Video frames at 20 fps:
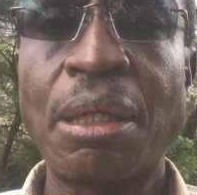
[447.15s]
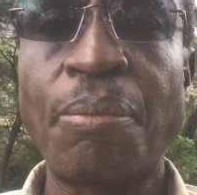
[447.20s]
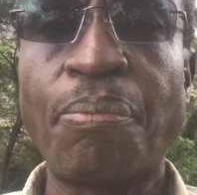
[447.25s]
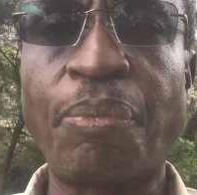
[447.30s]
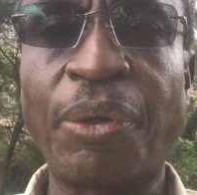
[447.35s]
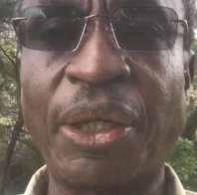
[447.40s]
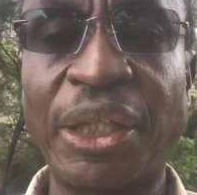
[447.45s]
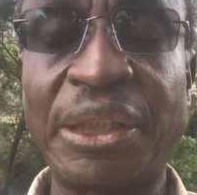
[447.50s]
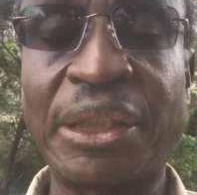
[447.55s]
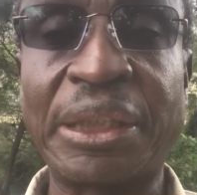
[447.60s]

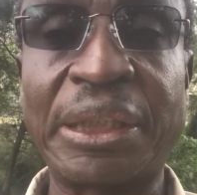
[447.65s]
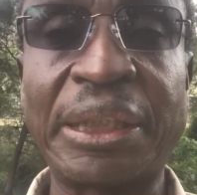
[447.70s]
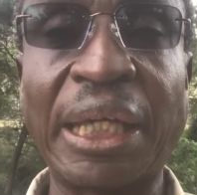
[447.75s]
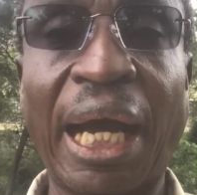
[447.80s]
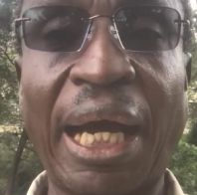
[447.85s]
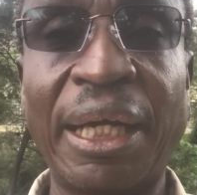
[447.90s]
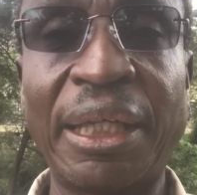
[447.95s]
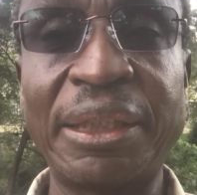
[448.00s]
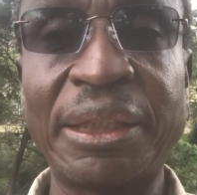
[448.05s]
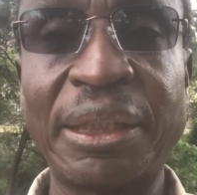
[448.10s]
Prince
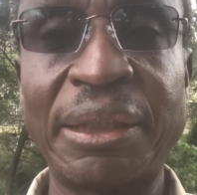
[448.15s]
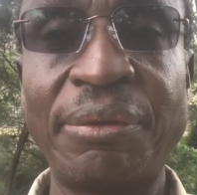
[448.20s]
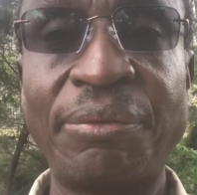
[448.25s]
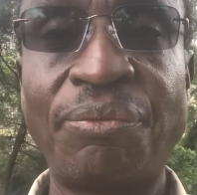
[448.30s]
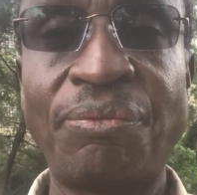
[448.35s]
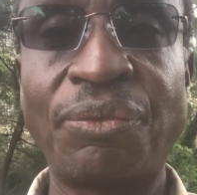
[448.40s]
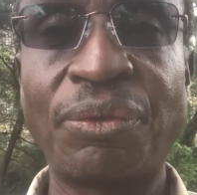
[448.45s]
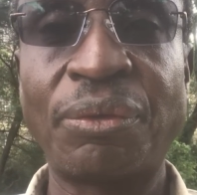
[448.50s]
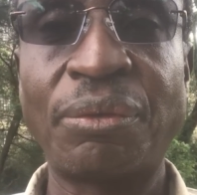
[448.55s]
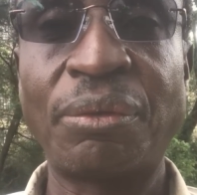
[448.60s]
Charles,
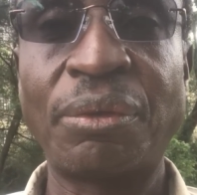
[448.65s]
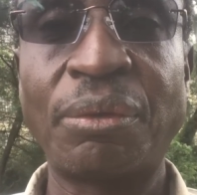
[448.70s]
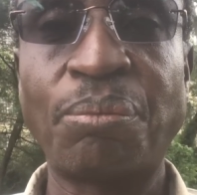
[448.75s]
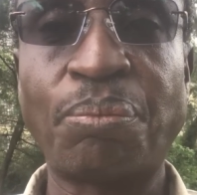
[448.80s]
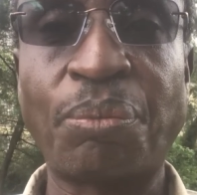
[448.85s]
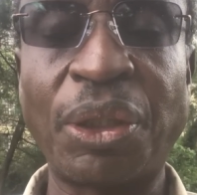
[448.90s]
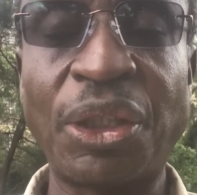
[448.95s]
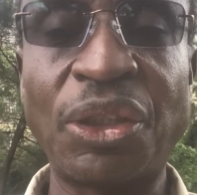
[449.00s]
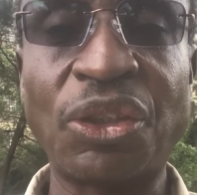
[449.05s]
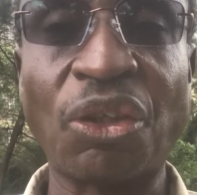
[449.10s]

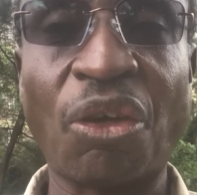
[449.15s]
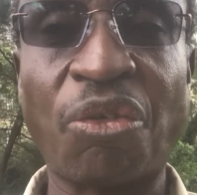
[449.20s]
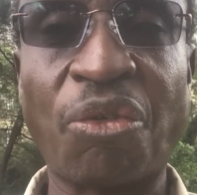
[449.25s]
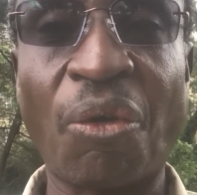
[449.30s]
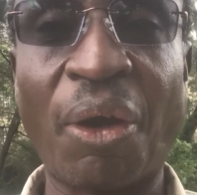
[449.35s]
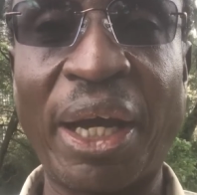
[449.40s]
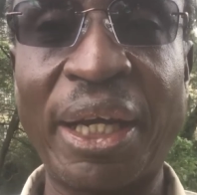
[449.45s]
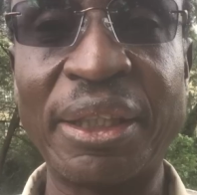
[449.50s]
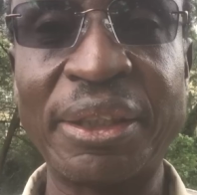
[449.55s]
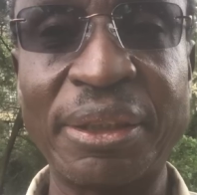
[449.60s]
Prince of
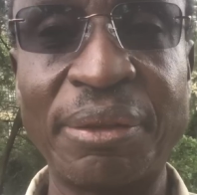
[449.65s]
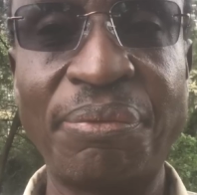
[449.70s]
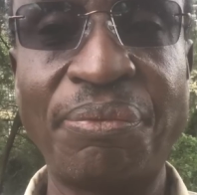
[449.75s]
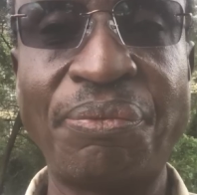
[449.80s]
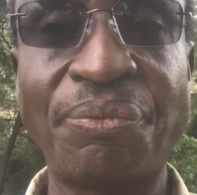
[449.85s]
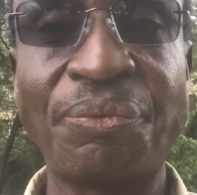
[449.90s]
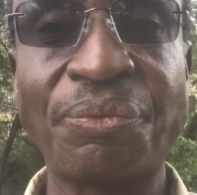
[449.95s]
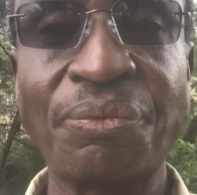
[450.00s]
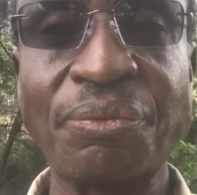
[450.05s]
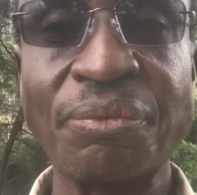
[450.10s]
Wales,
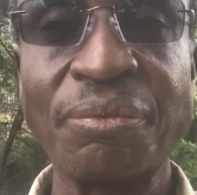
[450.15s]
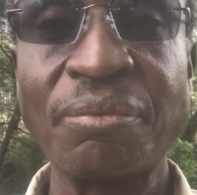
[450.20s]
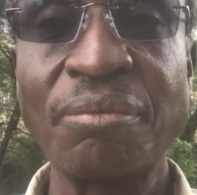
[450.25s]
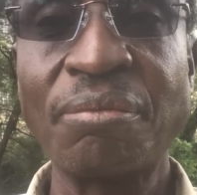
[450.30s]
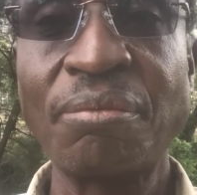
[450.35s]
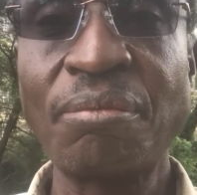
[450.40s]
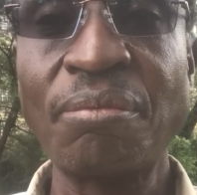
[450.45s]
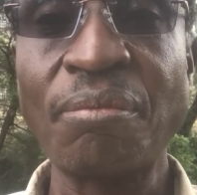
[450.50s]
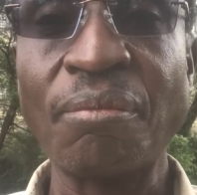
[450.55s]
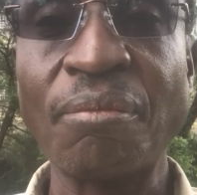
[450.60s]

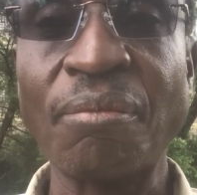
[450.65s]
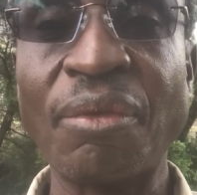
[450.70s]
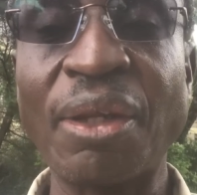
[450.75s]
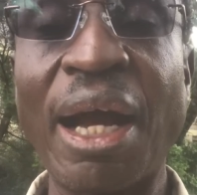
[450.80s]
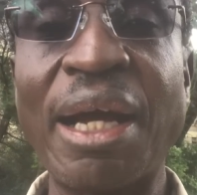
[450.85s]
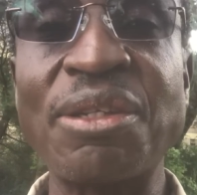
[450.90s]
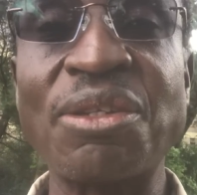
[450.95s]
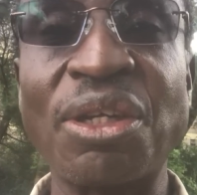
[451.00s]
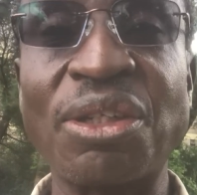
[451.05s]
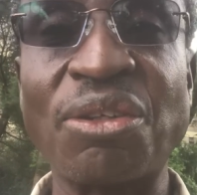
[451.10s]

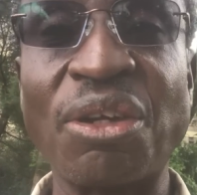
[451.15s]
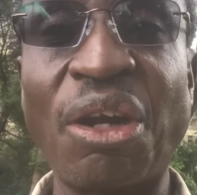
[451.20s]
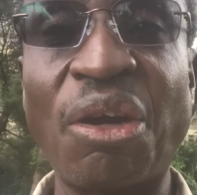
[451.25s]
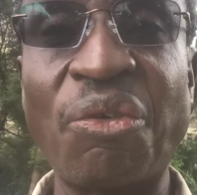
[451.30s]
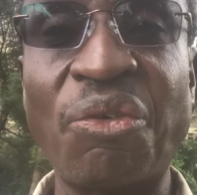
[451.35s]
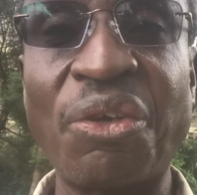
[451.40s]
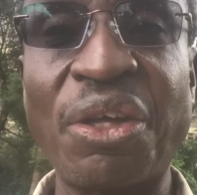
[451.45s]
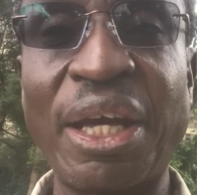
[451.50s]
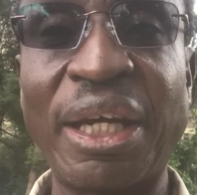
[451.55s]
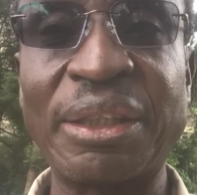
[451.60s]
and you're
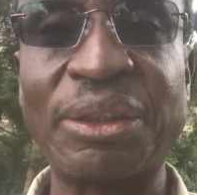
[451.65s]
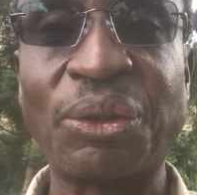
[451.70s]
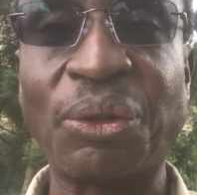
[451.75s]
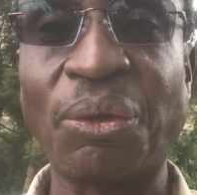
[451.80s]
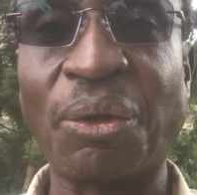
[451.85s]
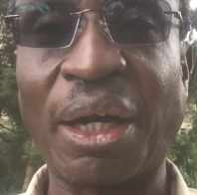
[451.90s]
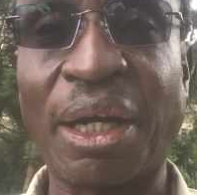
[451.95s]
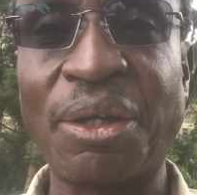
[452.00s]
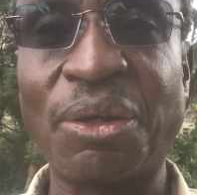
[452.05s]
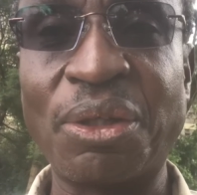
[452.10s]
12 years, you
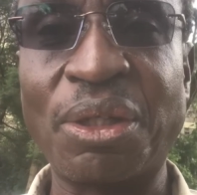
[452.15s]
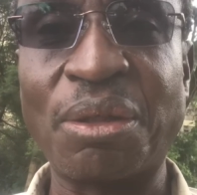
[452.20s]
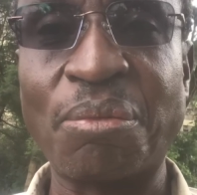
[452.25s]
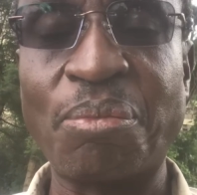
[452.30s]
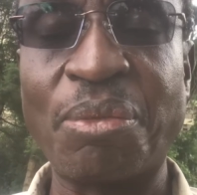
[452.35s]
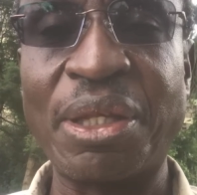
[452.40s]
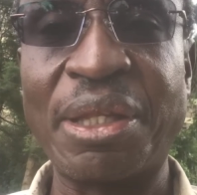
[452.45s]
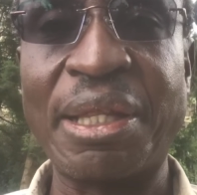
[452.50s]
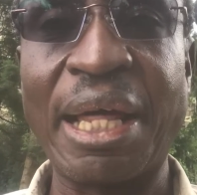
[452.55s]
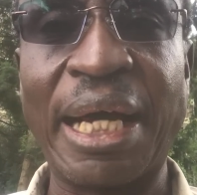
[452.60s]
cannot
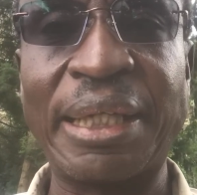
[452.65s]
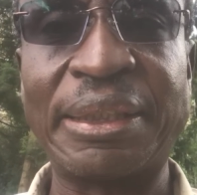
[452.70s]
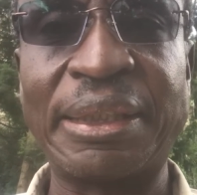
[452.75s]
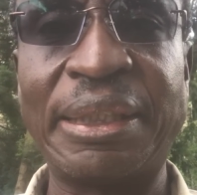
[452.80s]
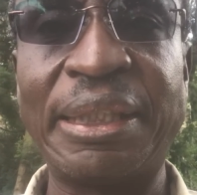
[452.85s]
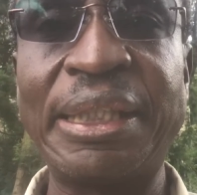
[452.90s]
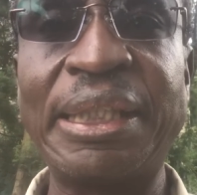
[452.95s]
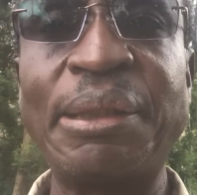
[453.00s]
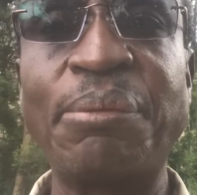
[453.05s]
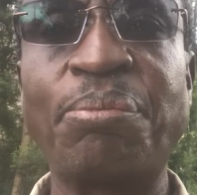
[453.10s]
be that
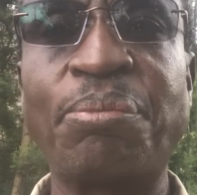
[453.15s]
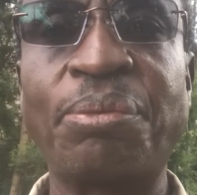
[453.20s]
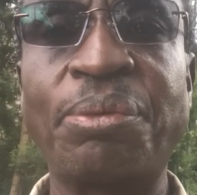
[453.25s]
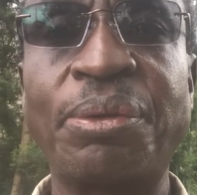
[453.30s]
deep.